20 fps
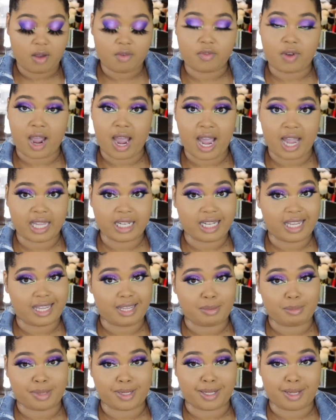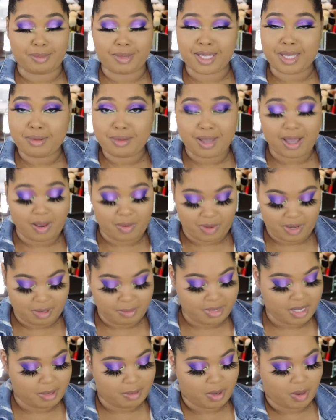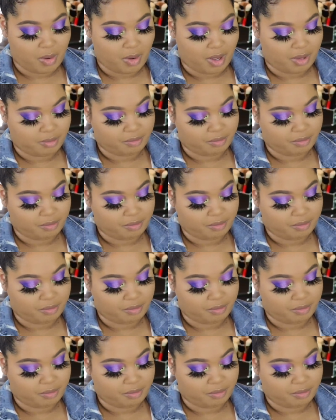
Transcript: for highlight. But let me keep going. Let me keep going.